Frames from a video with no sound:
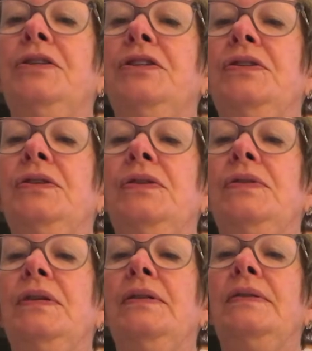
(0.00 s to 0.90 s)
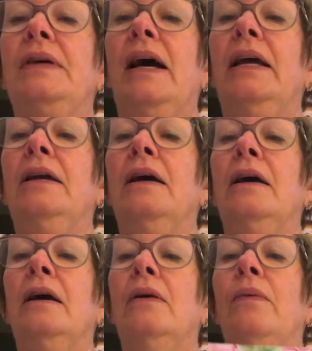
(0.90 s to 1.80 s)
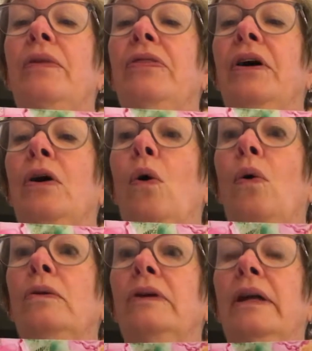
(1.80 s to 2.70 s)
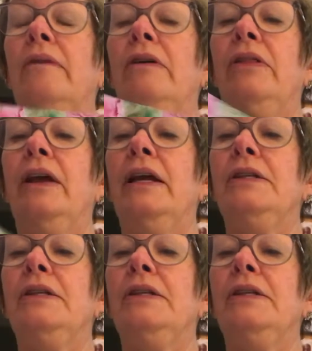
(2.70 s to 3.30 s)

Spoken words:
to just use this side with the gold and everything.